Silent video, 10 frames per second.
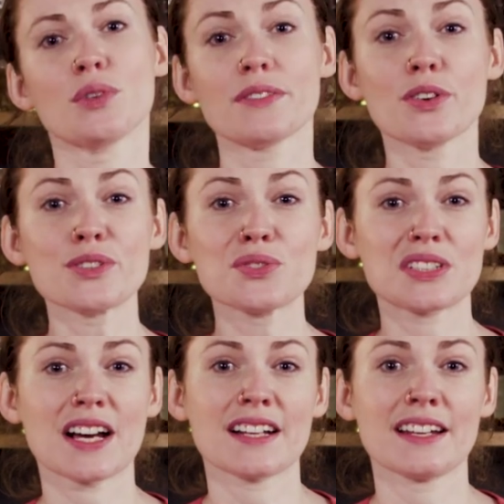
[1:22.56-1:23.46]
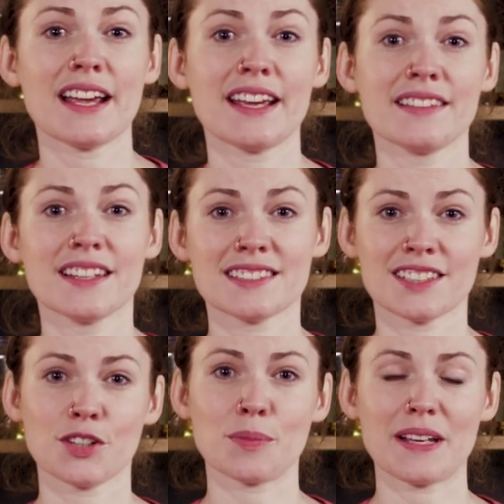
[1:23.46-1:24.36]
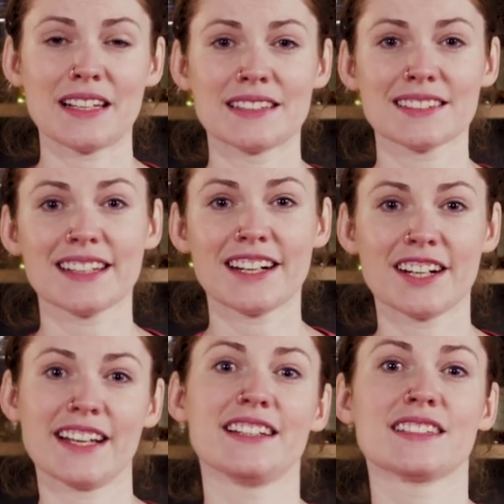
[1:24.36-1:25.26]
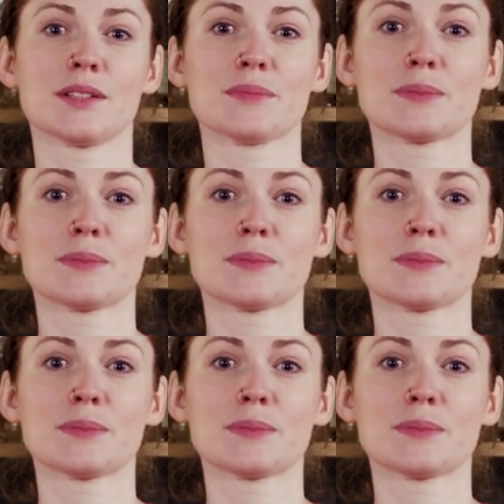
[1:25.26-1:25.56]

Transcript: What I've also done in this syrup is layer in some